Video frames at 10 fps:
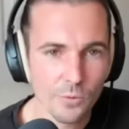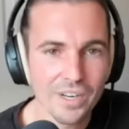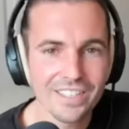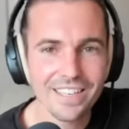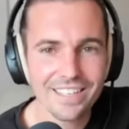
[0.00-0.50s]

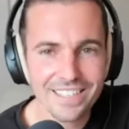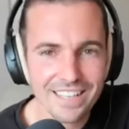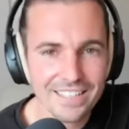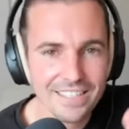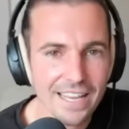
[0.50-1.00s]
What is the
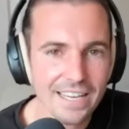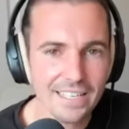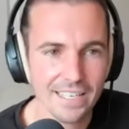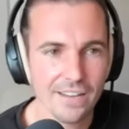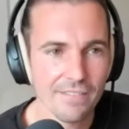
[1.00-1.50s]

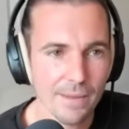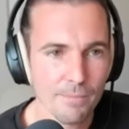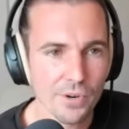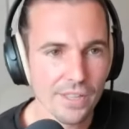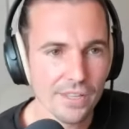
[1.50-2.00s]
sensation of that
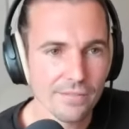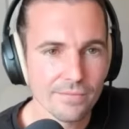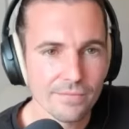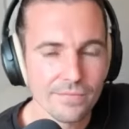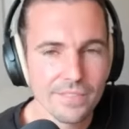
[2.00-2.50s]
breathing?
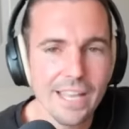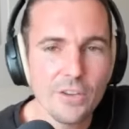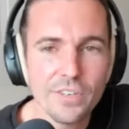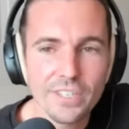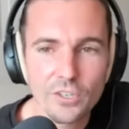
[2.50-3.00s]
Can
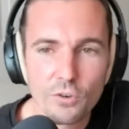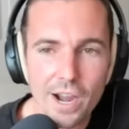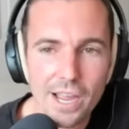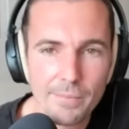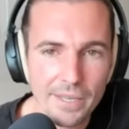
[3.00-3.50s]
you
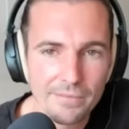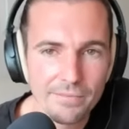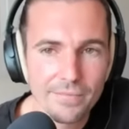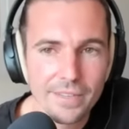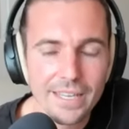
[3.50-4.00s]
describe it?
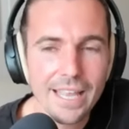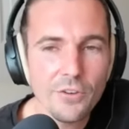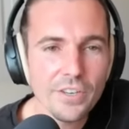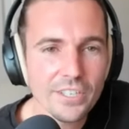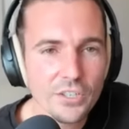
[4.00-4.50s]
Can
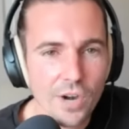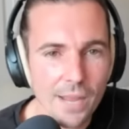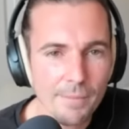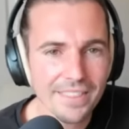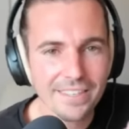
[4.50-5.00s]
you
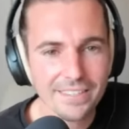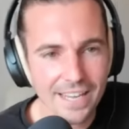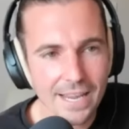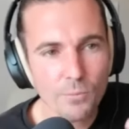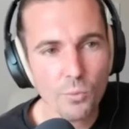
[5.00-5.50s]
describe it the
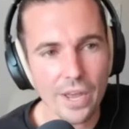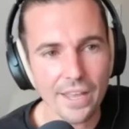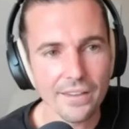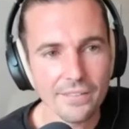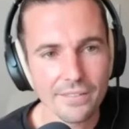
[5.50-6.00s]
same
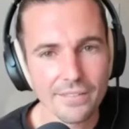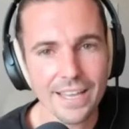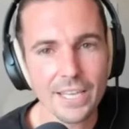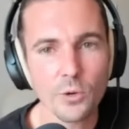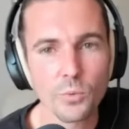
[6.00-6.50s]
way
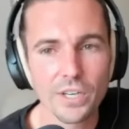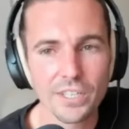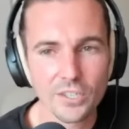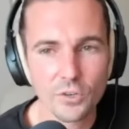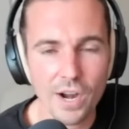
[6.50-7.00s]
that you were
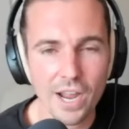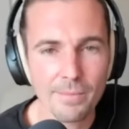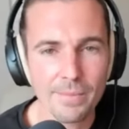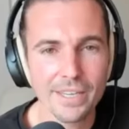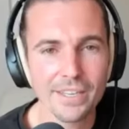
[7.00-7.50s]

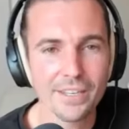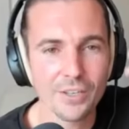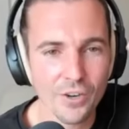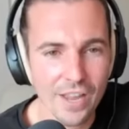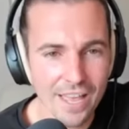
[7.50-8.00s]
describing
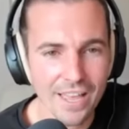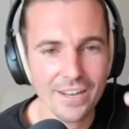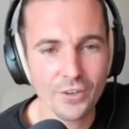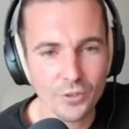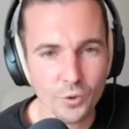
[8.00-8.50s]
your
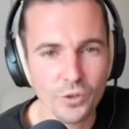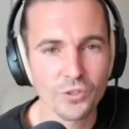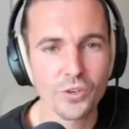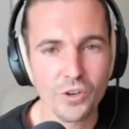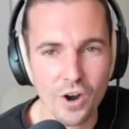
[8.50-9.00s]
head, your
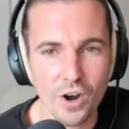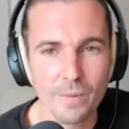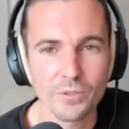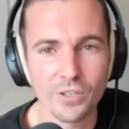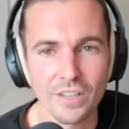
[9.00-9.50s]
torso, your
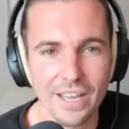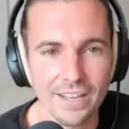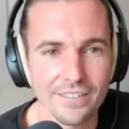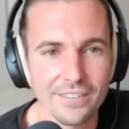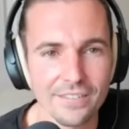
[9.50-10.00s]
arms, your
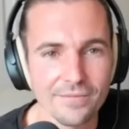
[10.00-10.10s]
legs?